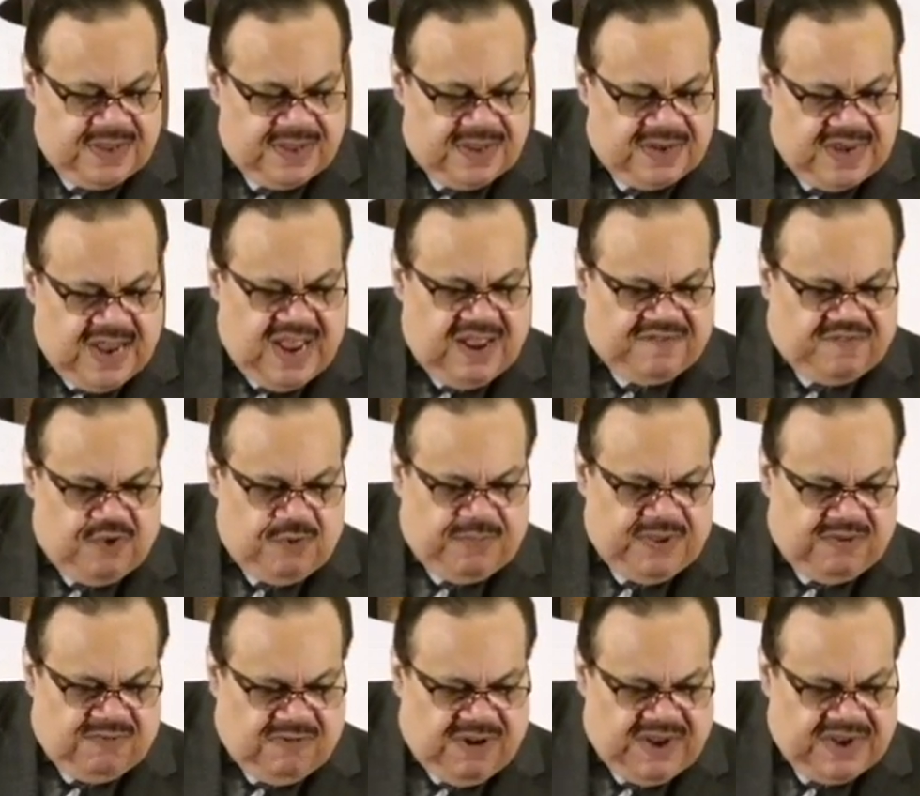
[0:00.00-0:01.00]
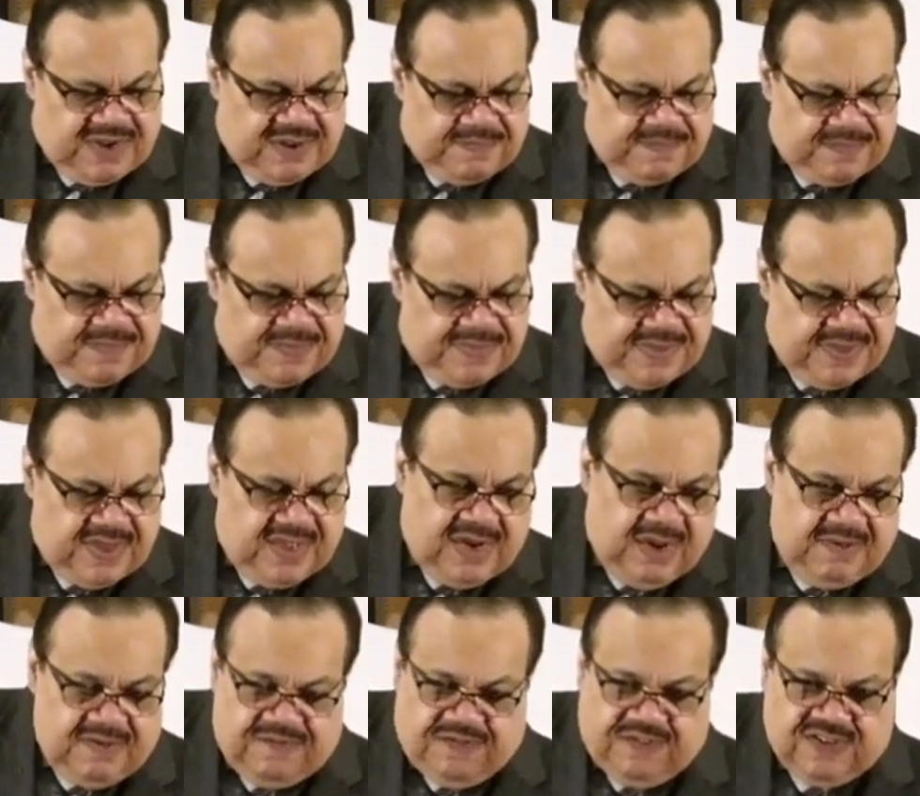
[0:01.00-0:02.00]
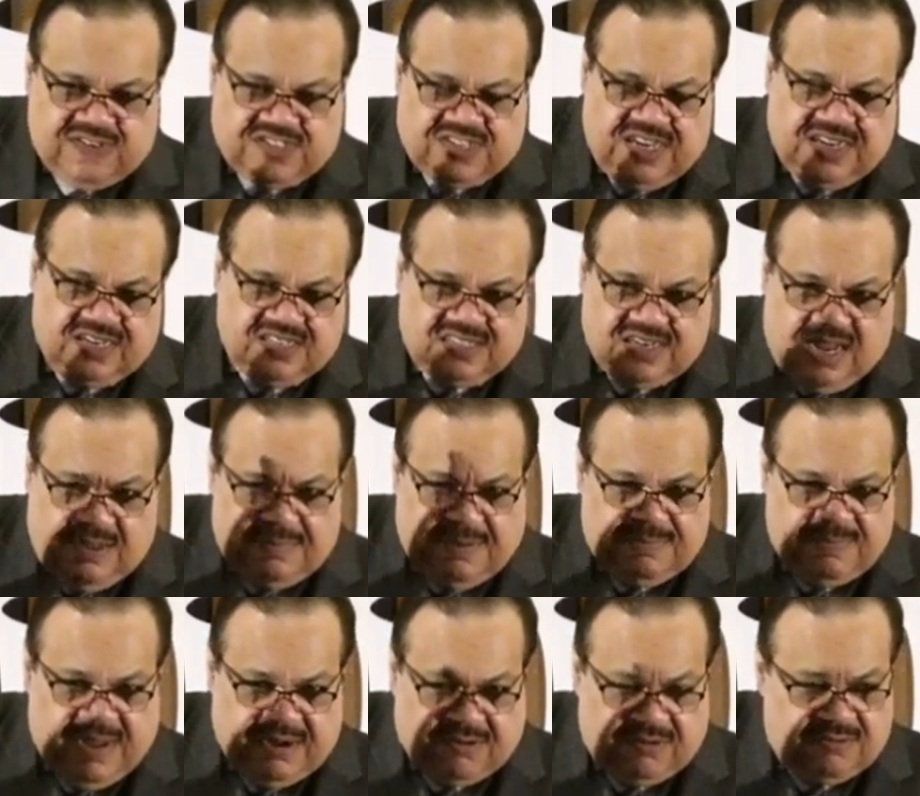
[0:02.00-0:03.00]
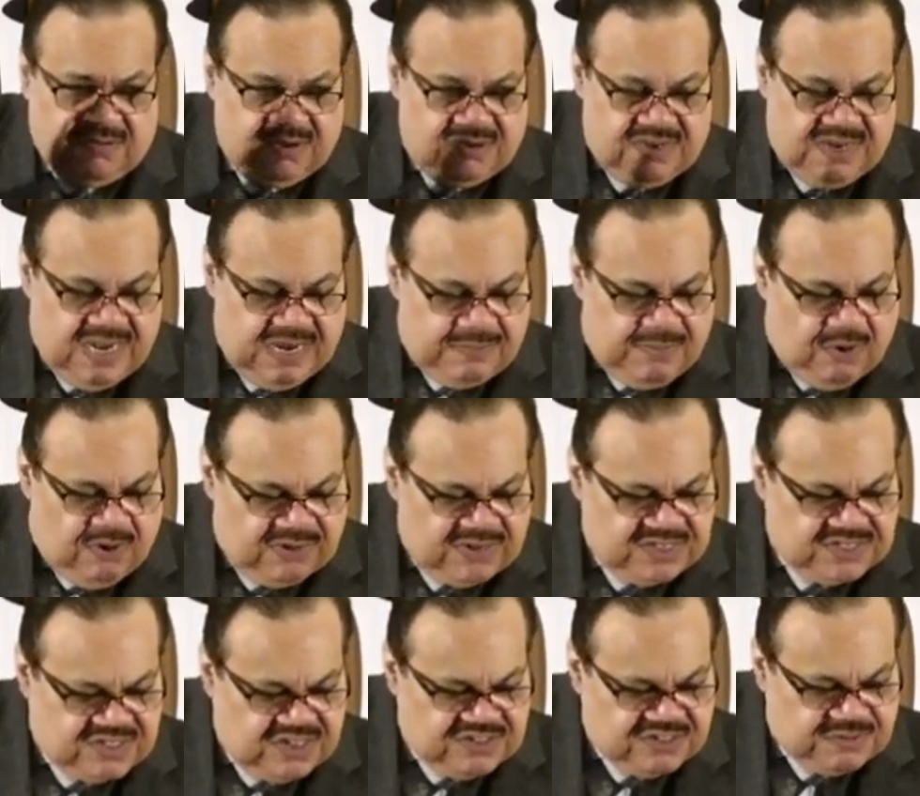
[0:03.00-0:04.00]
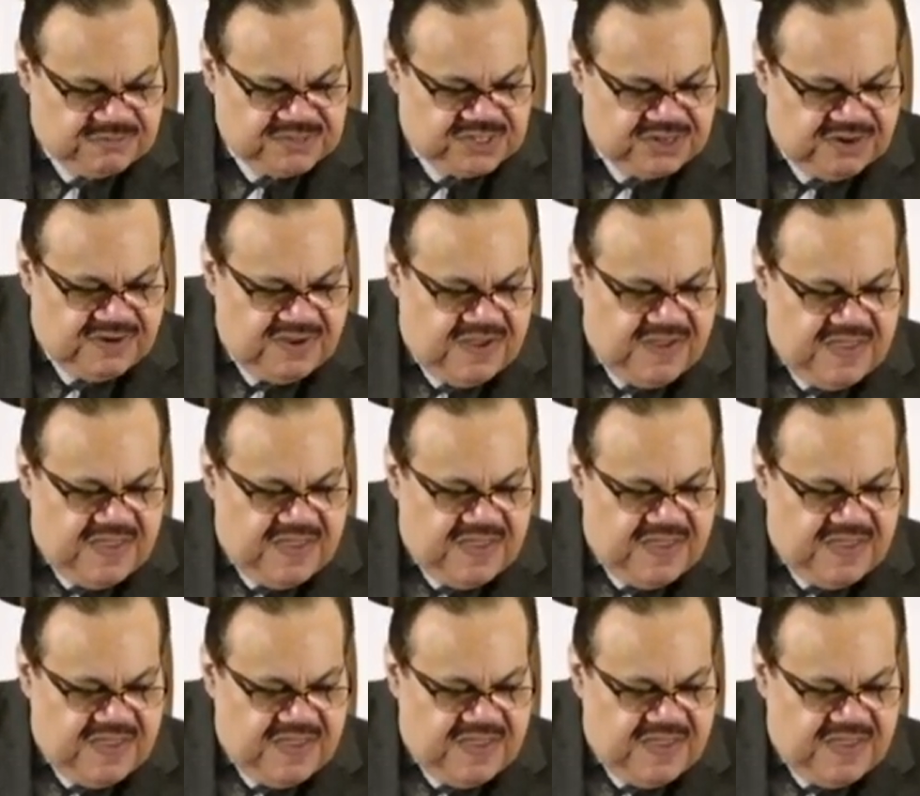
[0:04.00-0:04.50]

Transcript: Now, if you be ready, and I, for the sake of time, I'm not going to name all these instruments here.